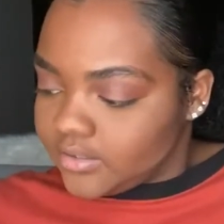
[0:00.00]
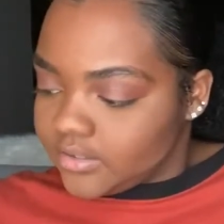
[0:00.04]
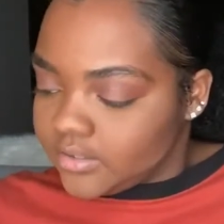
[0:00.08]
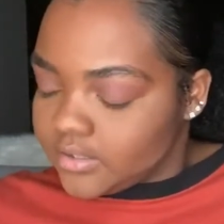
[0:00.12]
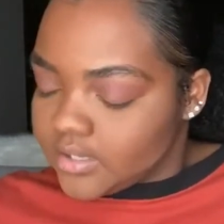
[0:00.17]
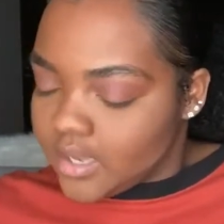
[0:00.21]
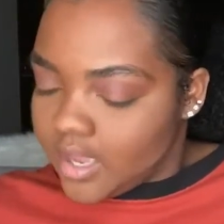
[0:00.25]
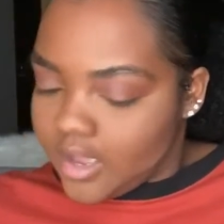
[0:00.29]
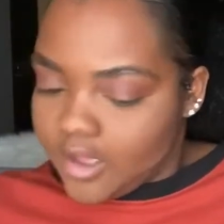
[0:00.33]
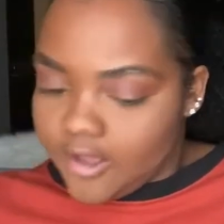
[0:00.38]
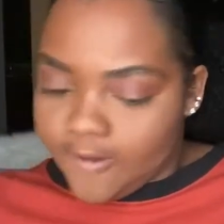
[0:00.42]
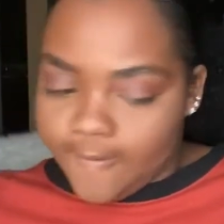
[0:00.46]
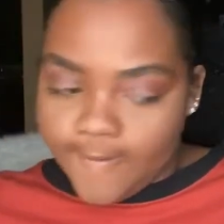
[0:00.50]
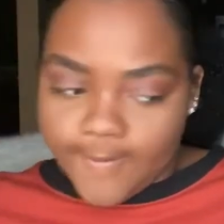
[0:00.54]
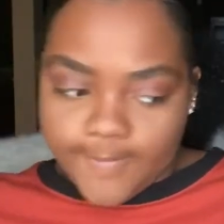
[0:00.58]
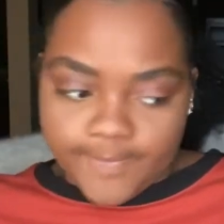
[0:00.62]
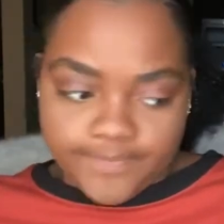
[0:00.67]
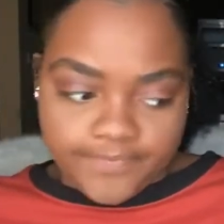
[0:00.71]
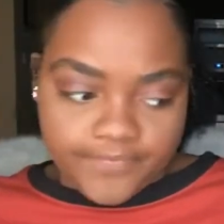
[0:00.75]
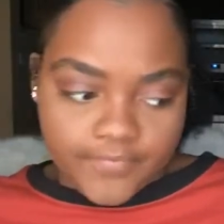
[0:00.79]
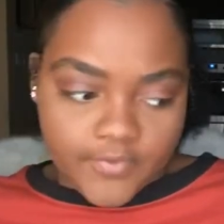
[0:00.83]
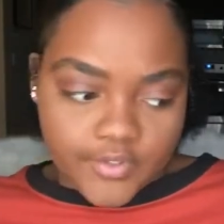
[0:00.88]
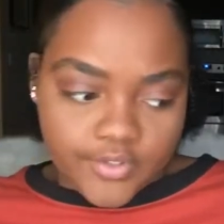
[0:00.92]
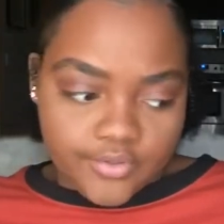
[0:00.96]

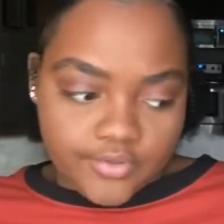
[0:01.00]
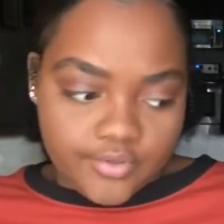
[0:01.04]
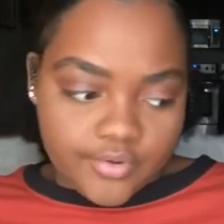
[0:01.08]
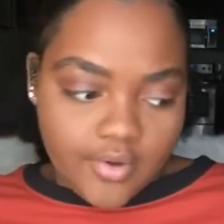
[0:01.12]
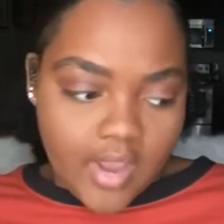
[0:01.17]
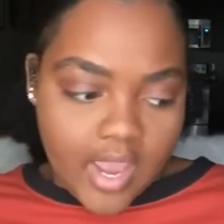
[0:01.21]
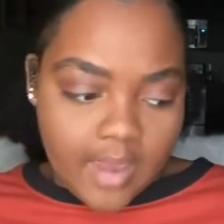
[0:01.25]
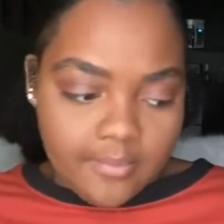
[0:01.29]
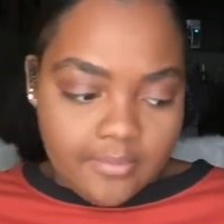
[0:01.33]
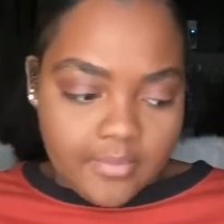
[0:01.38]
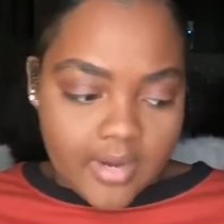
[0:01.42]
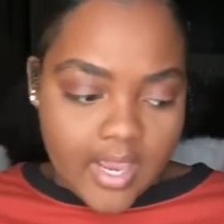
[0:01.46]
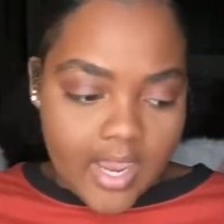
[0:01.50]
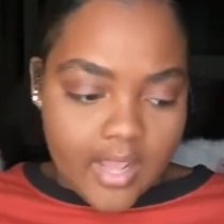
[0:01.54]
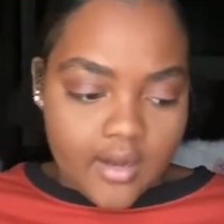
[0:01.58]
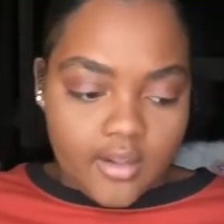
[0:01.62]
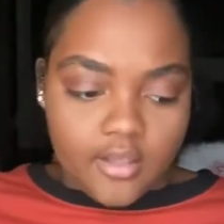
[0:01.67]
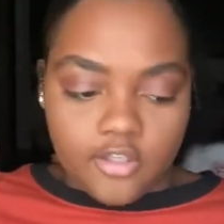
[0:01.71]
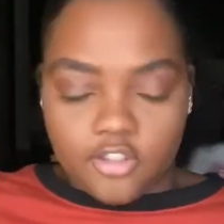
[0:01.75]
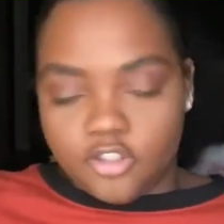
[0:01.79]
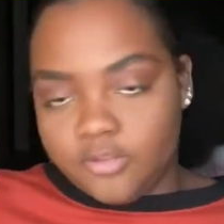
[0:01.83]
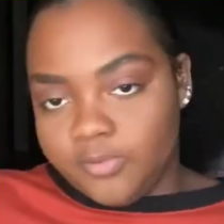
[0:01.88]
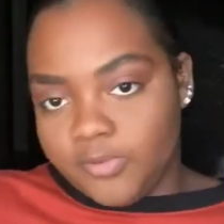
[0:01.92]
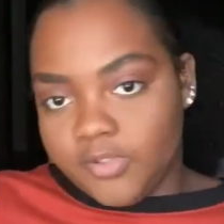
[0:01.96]
So I'm not
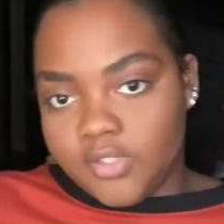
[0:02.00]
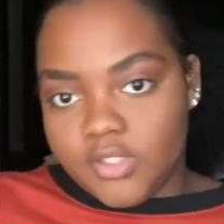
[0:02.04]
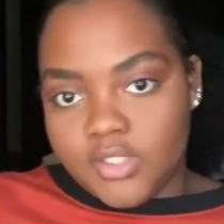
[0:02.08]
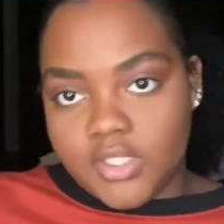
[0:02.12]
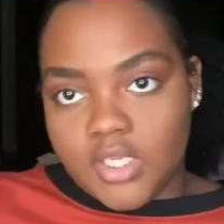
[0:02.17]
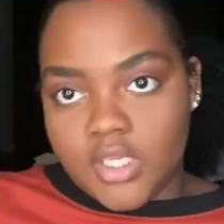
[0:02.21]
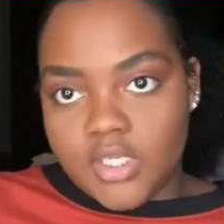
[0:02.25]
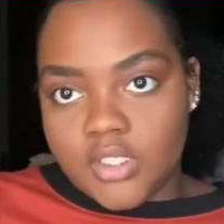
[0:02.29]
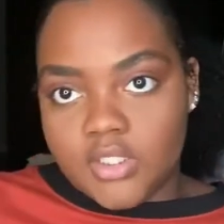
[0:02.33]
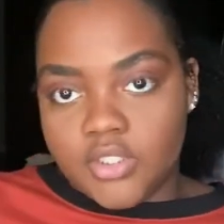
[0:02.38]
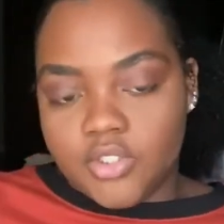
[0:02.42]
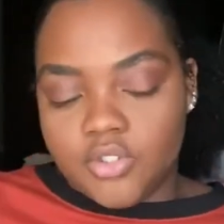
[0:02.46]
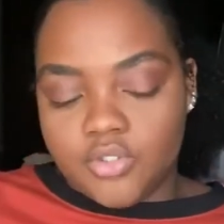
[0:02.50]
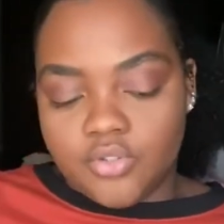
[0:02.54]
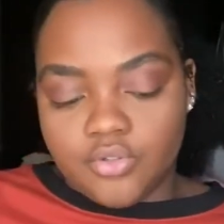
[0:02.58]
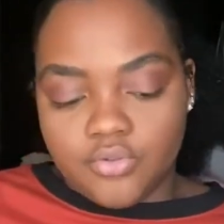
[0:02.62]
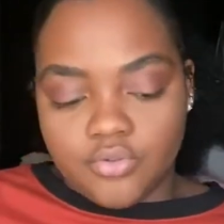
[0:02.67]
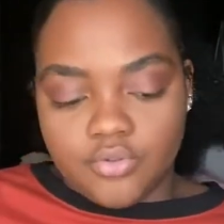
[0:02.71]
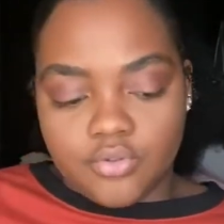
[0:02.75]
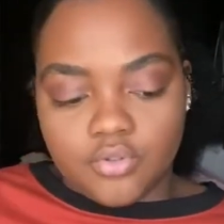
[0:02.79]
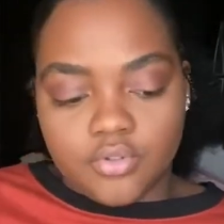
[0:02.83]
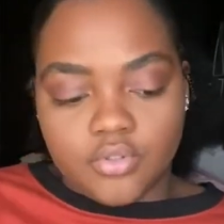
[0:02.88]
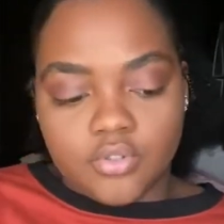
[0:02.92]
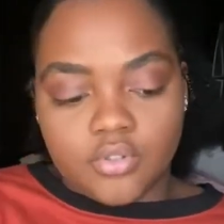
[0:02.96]
100%
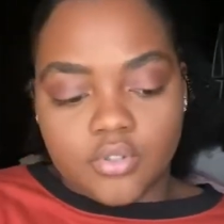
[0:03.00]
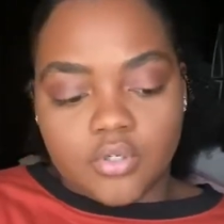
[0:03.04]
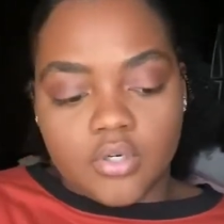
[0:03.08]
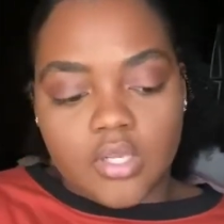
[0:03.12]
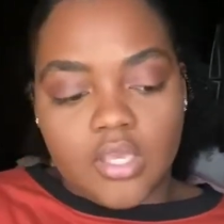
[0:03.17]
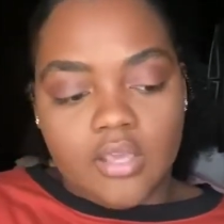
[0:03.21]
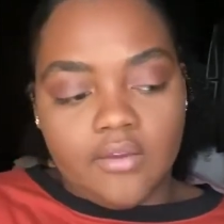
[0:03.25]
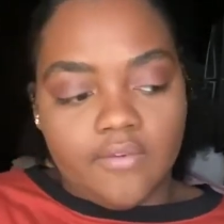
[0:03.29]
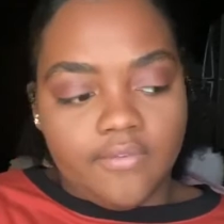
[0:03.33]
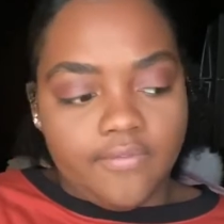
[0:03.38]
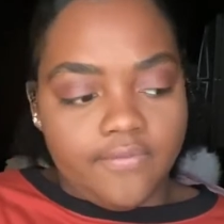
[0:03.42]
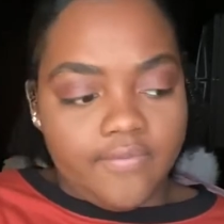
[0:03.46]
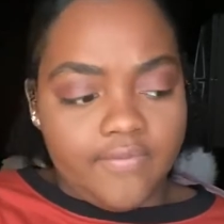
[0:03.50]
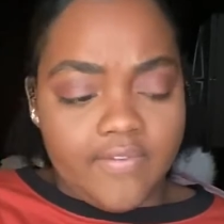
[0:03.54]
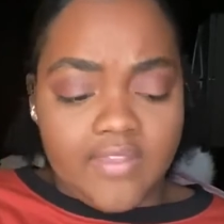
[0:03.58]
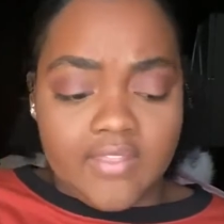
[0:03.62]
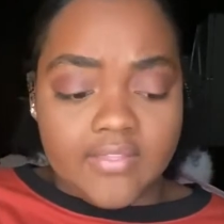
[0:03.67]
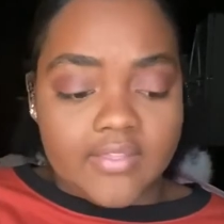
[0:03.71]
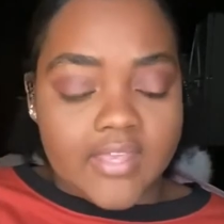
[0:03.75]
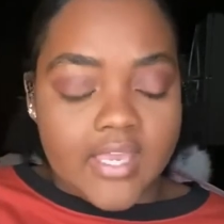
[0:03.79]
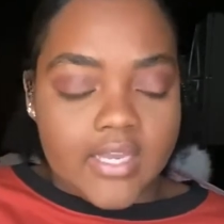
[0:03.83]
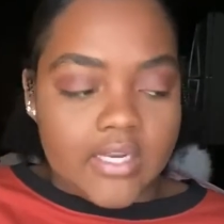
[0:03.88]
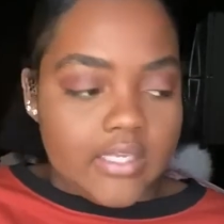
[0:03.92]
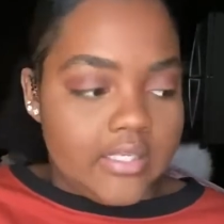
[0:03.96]
sure if
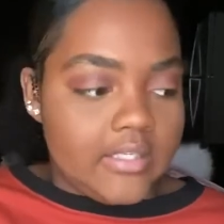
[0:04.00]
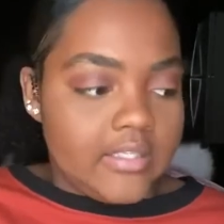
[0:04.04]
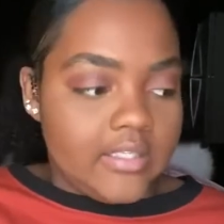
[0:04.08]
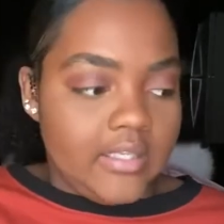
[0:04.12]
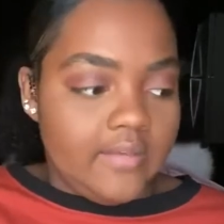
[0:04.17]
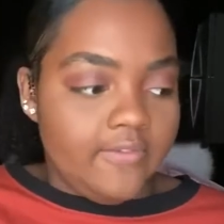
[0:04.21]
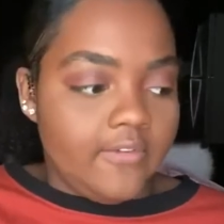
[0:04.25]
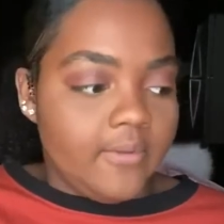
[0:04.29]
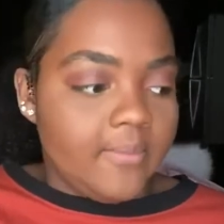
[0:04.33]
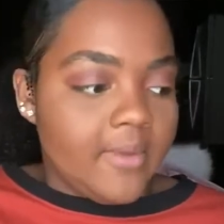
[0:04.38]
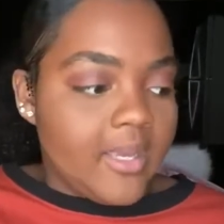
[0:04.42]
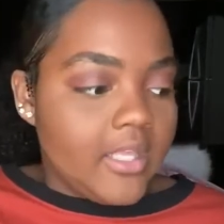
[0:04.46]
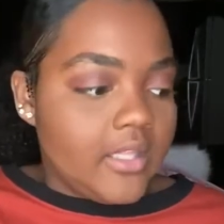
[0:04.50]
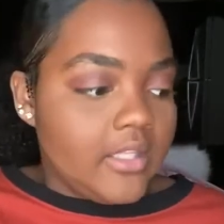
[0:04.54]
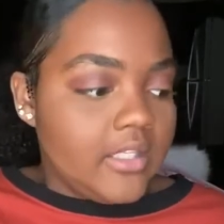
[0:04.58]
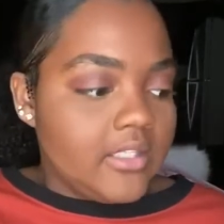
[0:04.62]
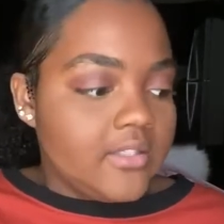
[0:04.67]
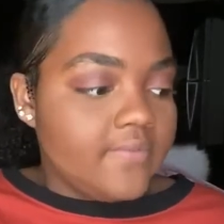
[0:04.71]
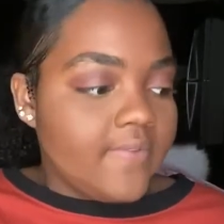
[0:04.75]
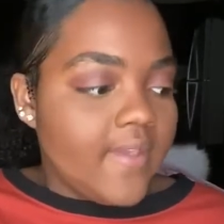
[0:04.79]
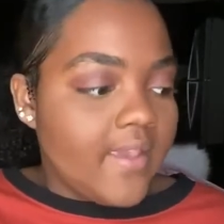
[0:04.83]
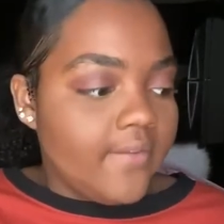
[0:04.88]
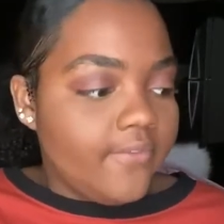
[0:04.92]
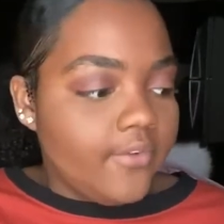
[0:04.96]
that is even my
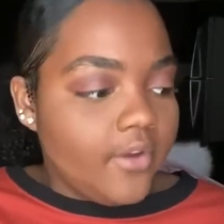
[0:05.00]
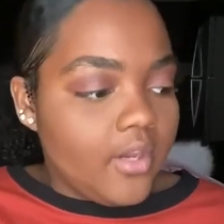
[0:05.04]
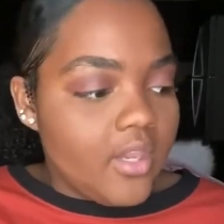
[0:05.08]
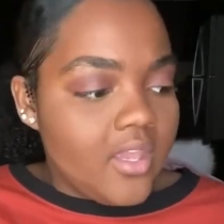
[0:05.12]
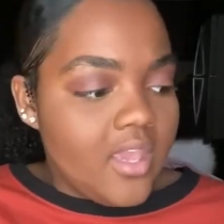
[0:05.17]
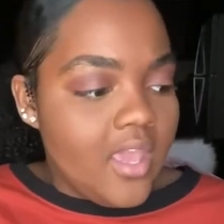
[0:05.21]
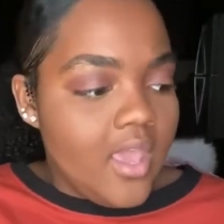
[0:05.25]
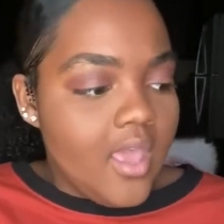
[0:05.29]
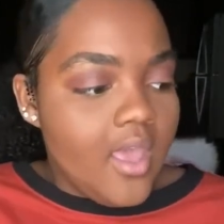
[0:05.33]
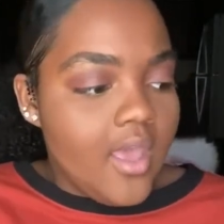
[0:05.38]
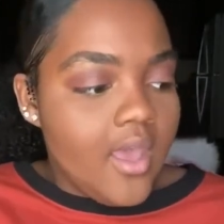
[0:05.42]
least favorite.